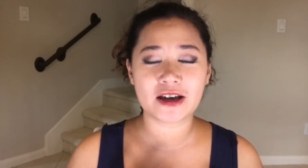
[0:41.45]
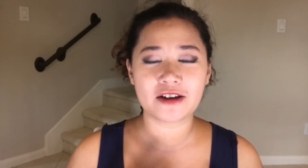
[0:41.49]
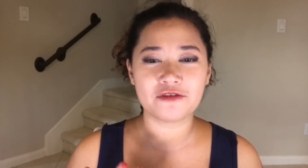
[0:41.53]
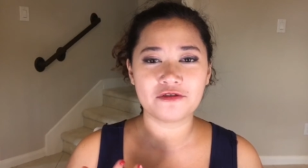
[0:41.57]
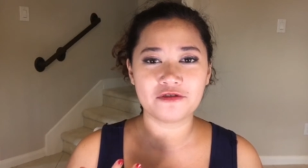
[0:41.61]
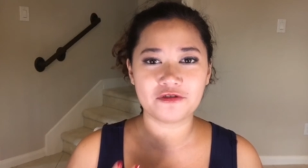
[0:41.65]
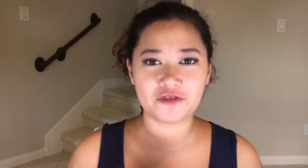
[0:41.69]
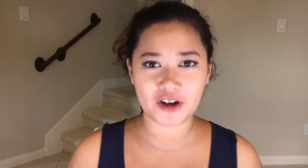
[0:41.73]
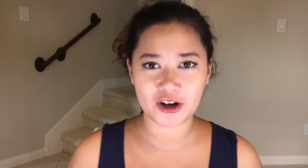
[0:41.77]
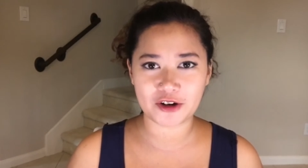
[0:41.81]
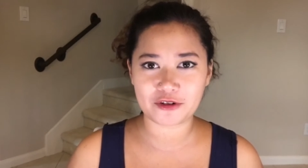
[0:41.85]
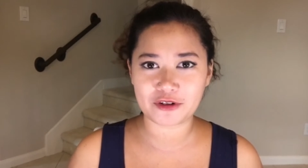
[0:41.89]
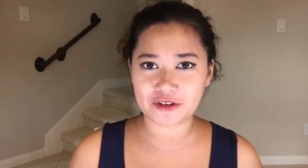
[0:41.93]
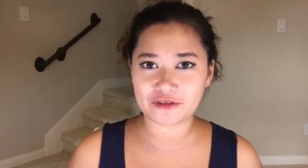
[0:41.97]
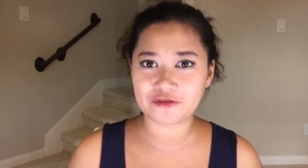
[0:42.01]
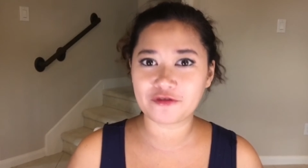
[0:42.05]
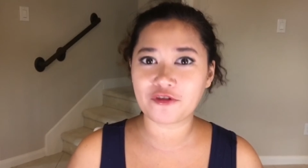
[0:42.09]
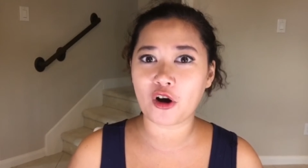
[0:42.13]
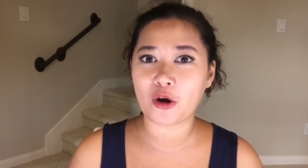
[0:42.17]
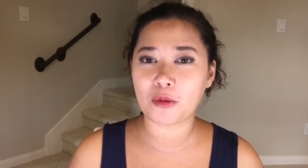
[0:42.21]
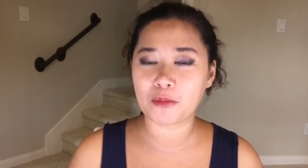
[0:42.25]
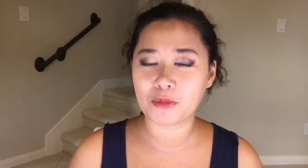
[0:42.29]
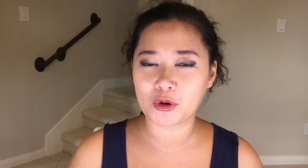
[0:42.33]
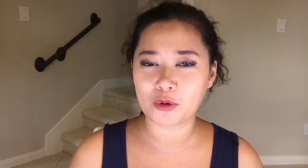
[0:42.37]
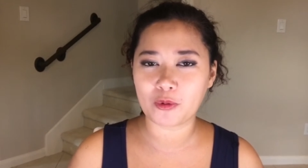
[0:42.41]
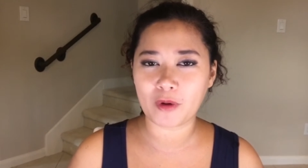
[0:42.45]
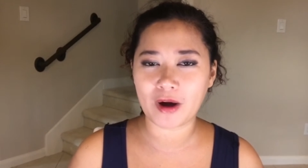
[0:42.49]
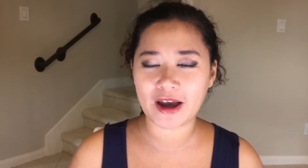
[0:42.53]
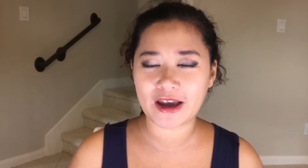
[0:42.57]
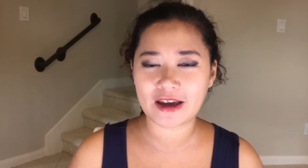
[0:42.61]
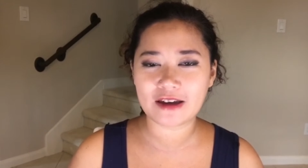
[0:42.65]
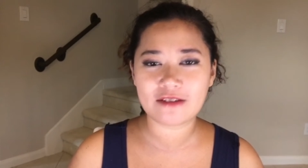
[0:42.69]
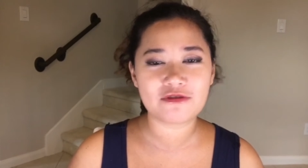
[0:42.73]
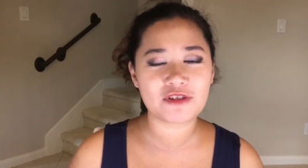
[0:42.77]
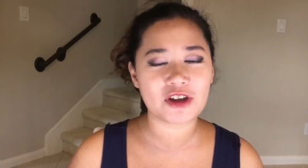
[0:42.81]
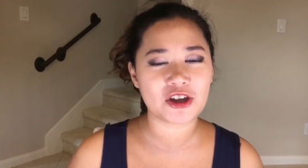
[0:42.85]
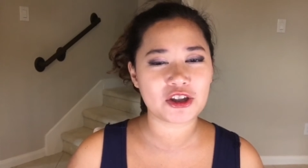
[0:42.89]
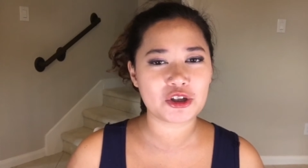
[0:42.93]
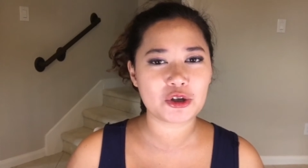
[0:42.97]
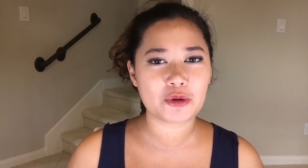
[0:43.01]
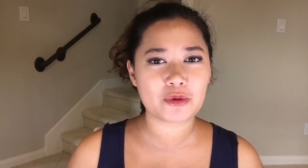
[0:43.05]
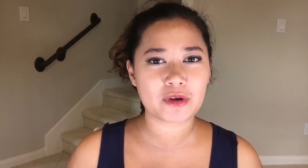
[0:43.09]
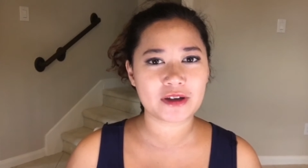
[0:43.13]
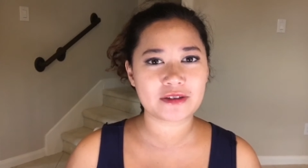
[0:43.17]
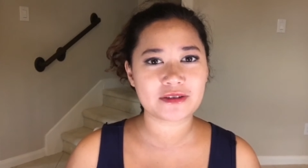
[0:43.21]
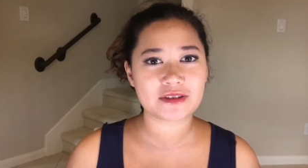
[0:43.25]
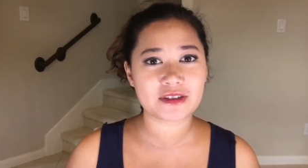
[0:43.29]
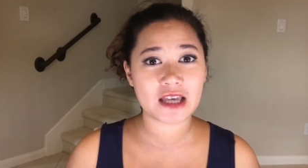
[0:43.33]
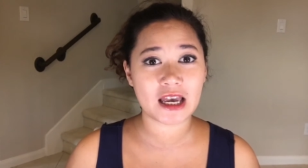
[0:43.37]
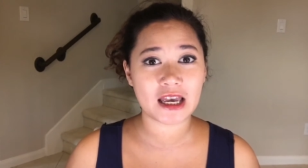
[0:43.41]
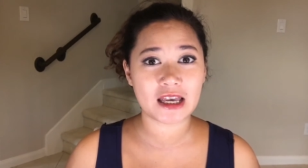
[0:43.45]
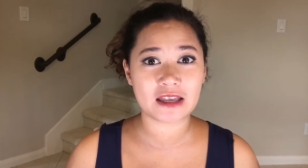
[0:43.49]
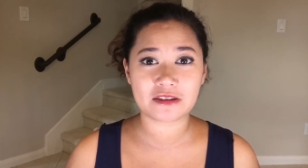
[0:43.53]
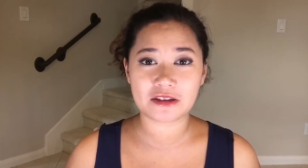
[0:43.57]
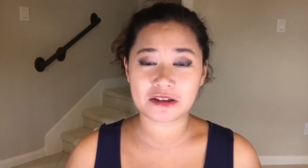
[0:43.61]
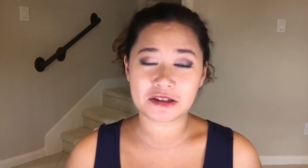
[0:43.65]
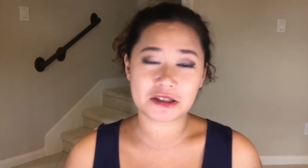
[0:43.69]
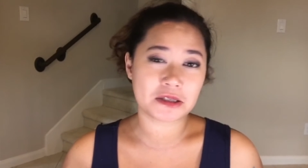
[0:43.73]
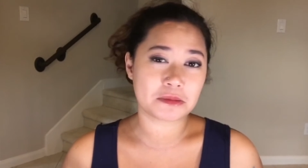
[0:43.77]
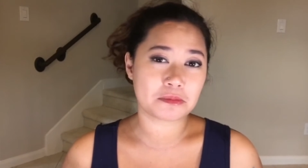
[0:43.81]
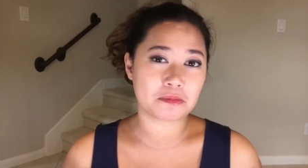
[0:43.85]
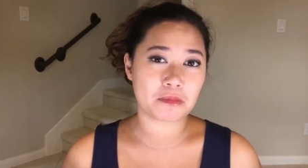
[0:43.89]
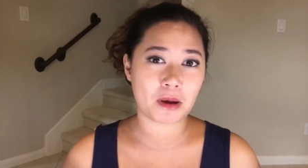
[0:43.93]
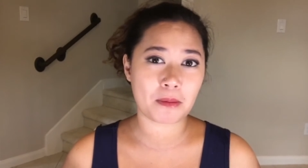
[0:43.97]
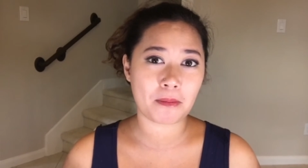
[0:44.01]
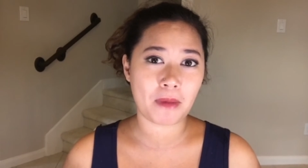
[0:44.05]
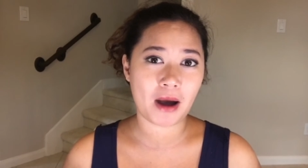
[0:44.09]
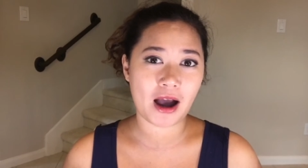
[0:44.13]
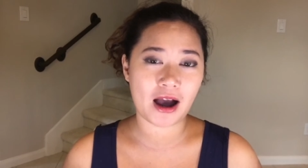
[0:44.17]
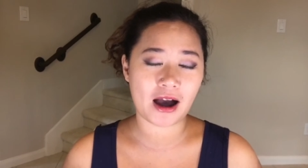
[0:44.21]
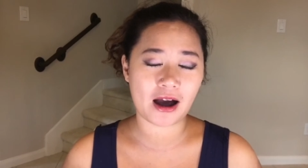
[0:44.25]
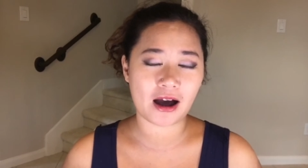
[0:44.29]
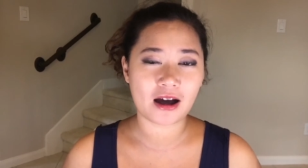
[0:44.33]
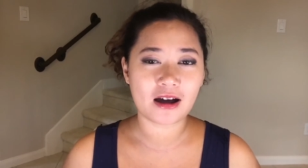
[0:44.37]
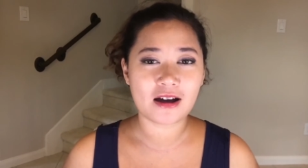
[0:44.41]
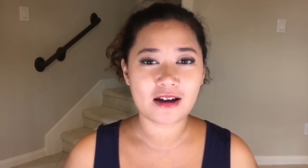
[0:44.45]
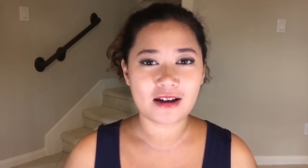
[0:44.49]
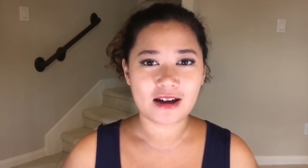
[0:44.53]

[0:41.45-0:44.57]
a very formal way, then you can say this is my ma